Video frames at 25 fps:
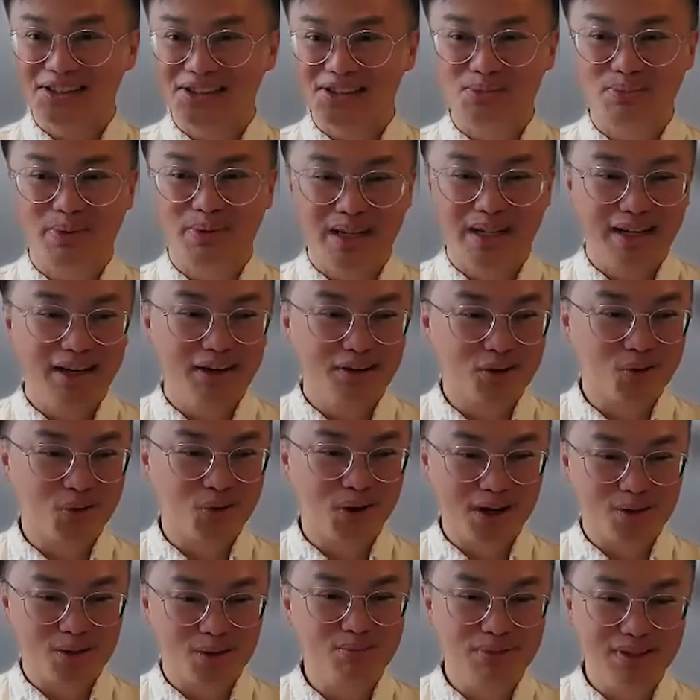this has been
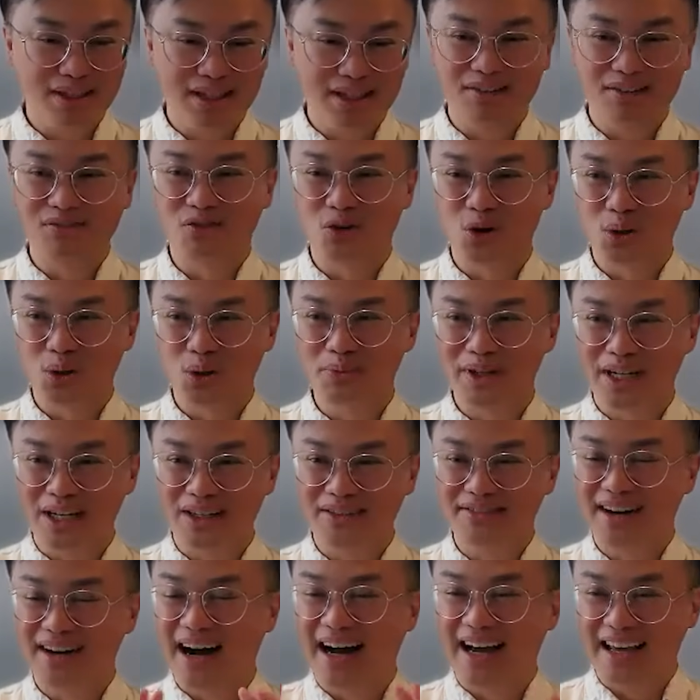incredibly
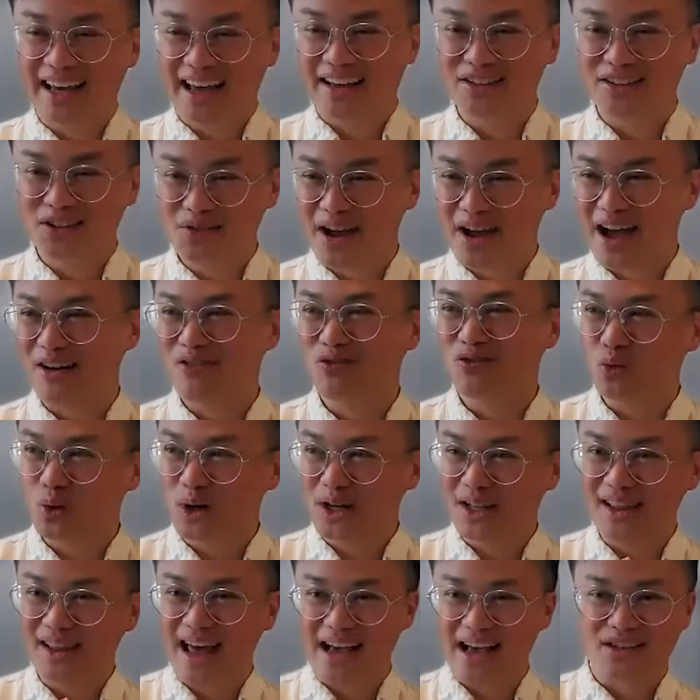informative. I do have
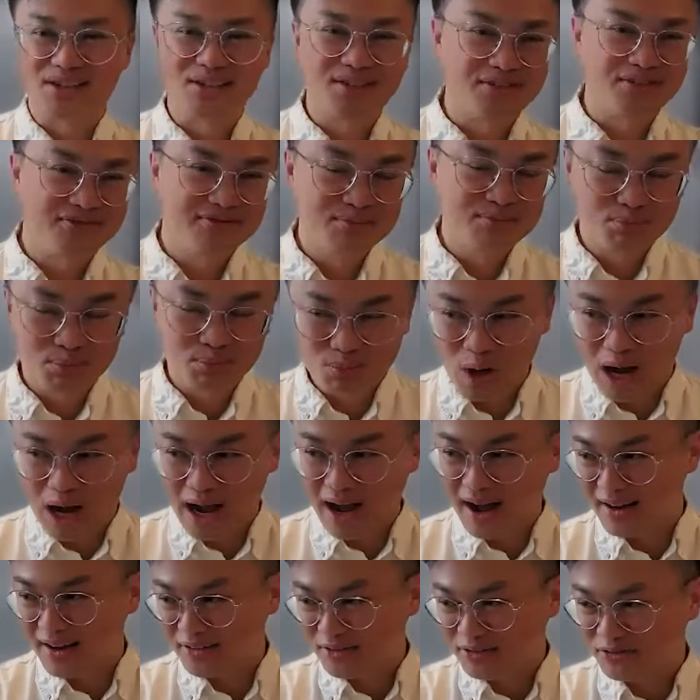one last
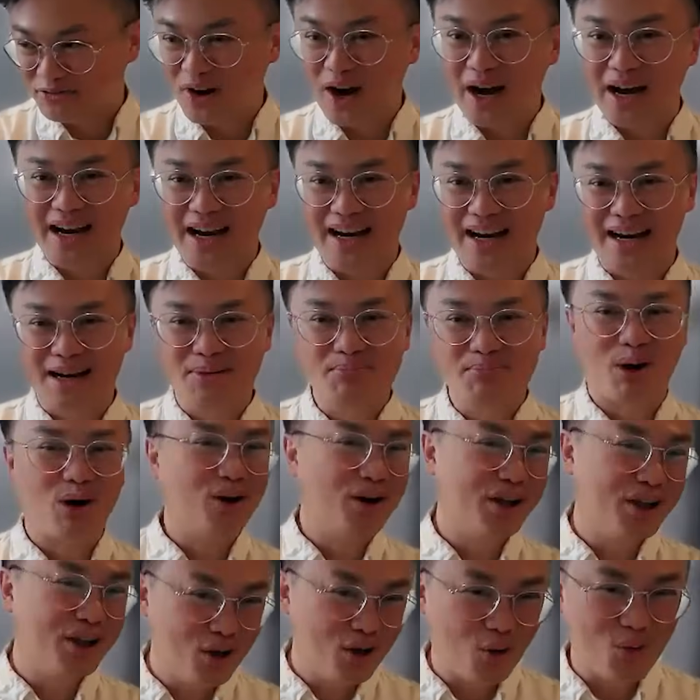fun
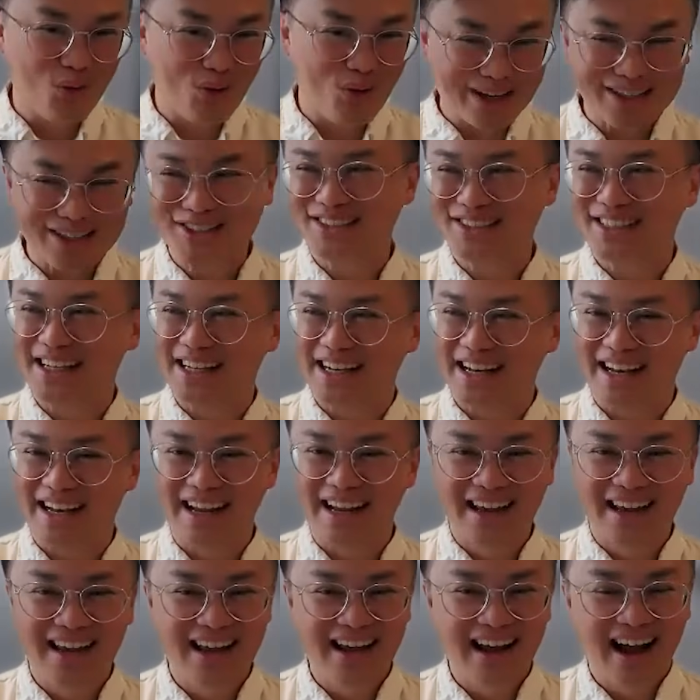parting
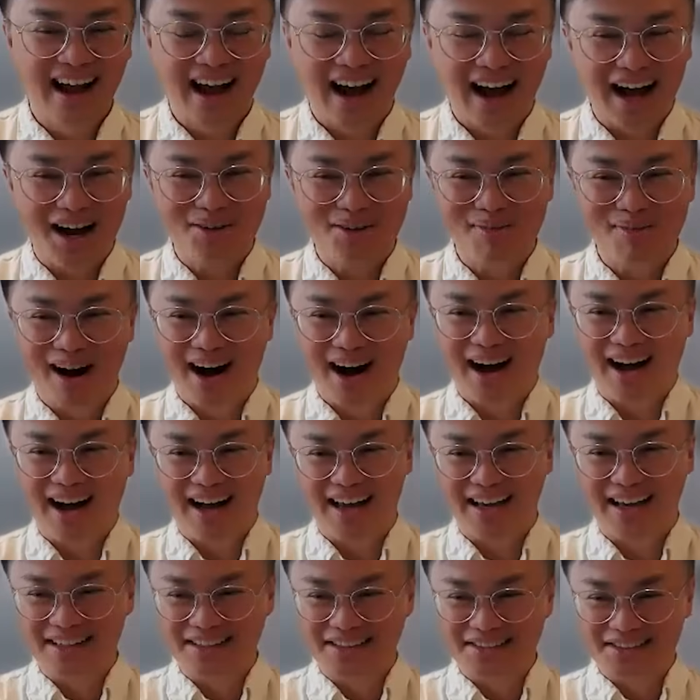question.
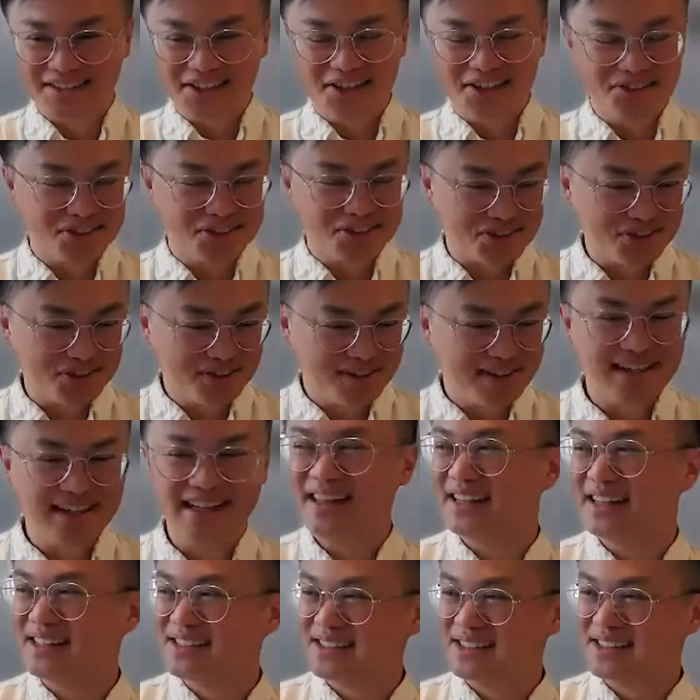I just learned
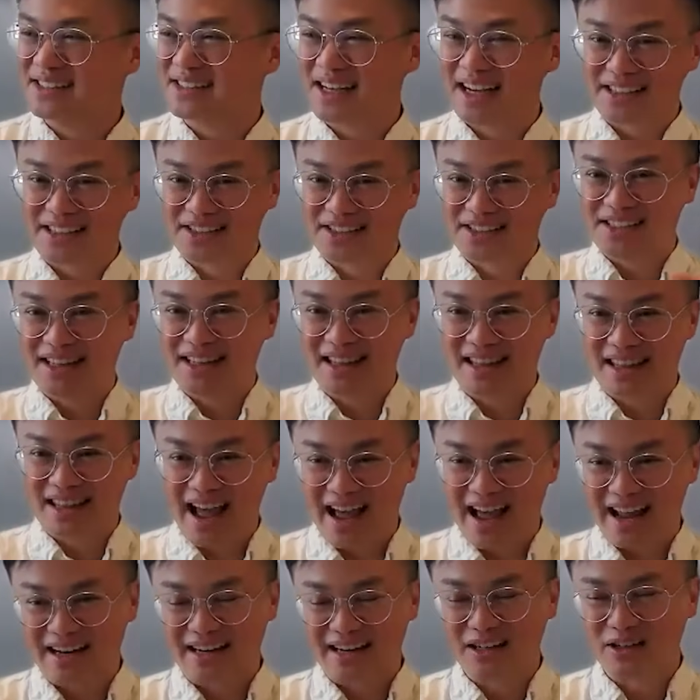in this discussion
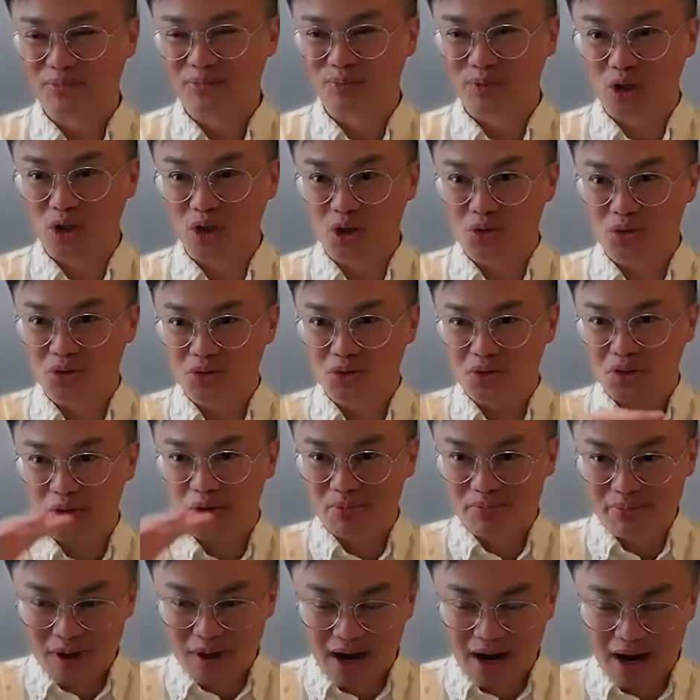that
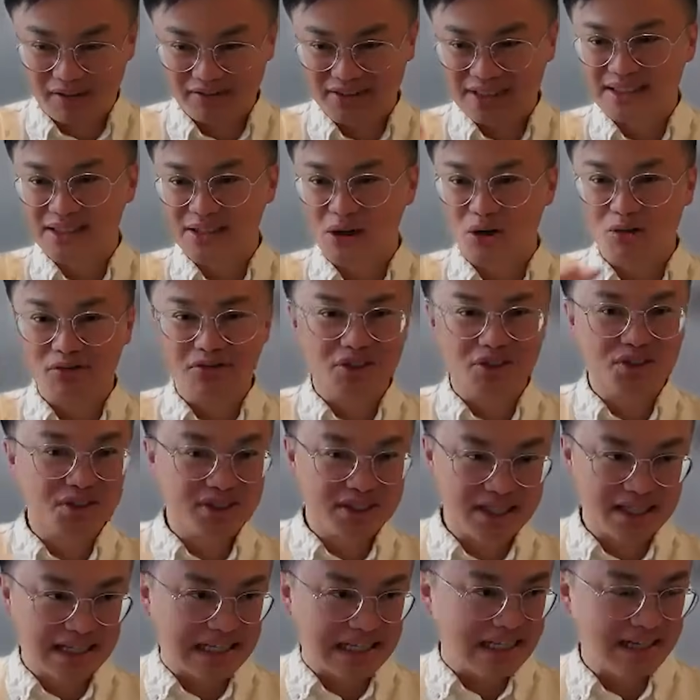you obviously
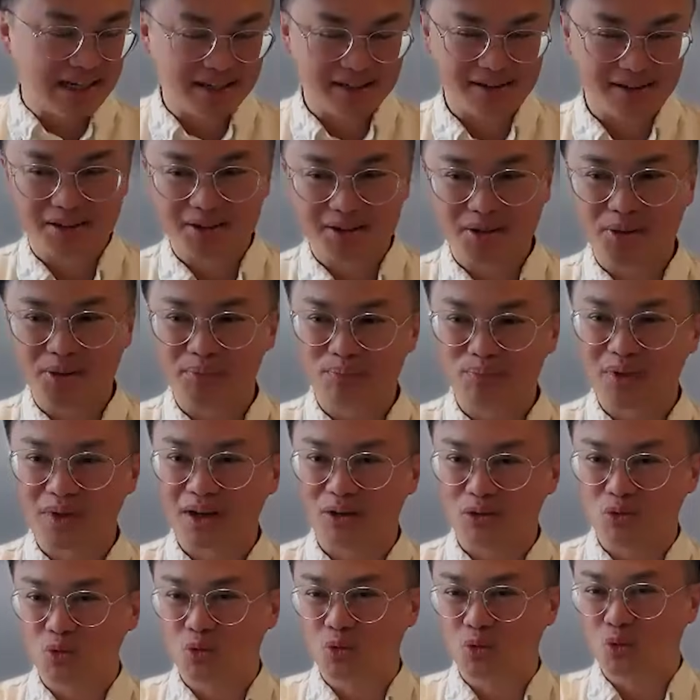oversee a
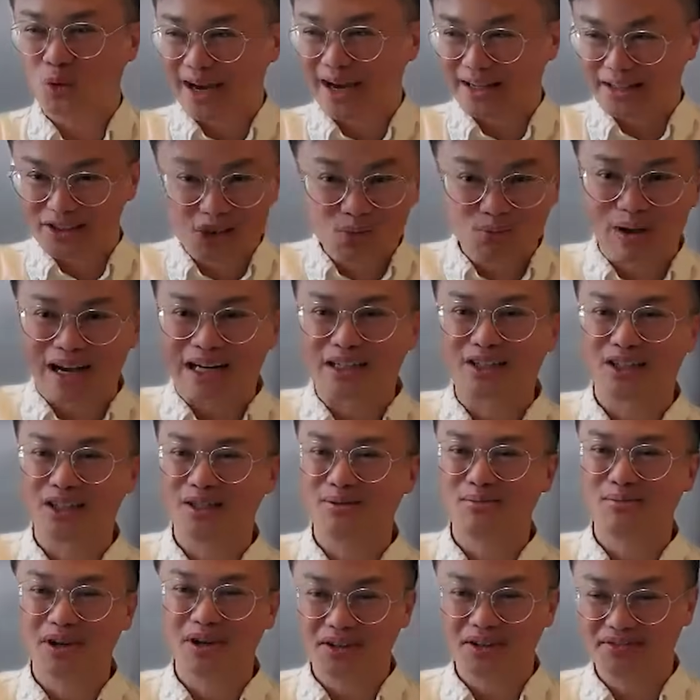wide
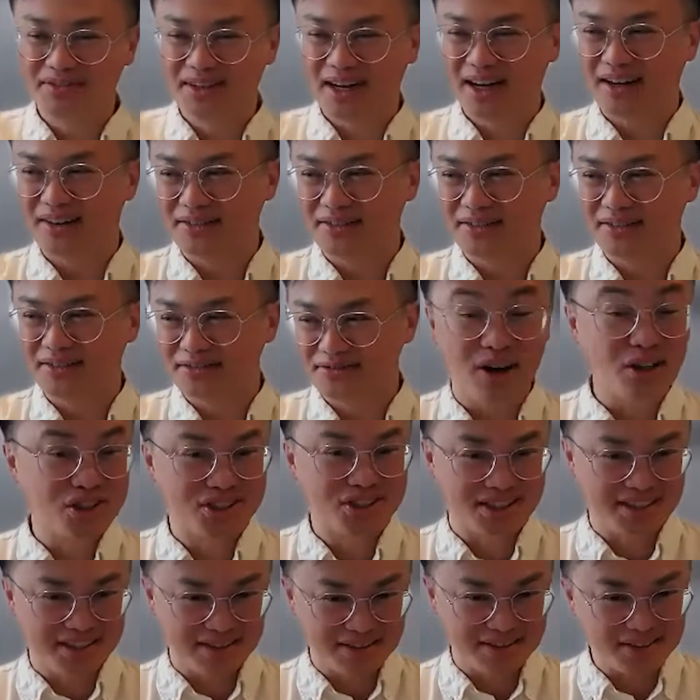spectrum of
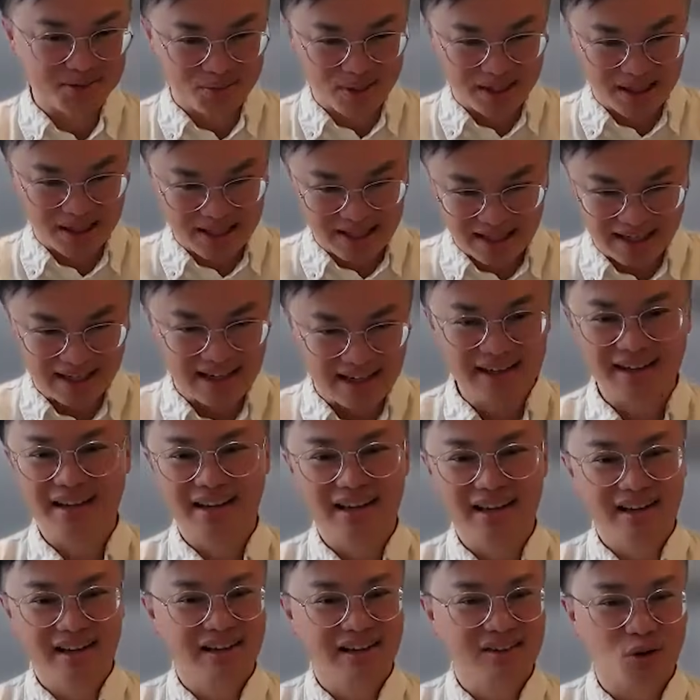functions within
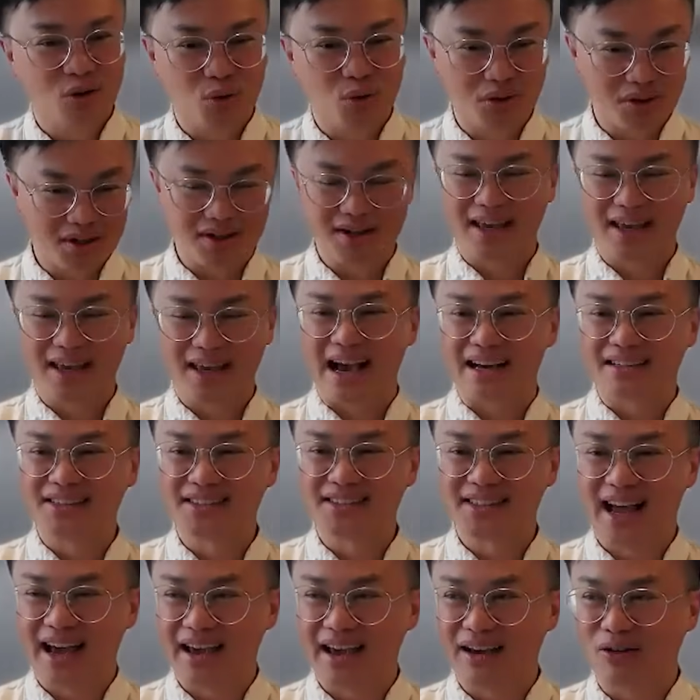the order to
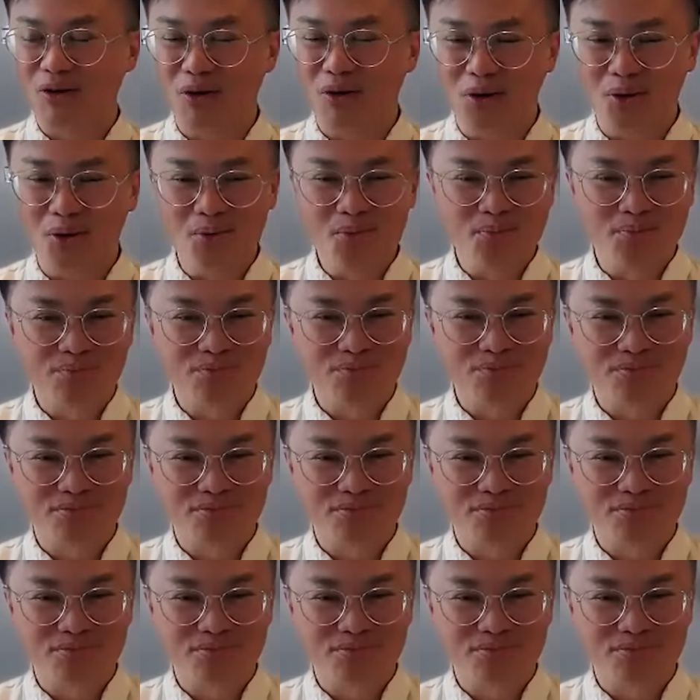cash cycle.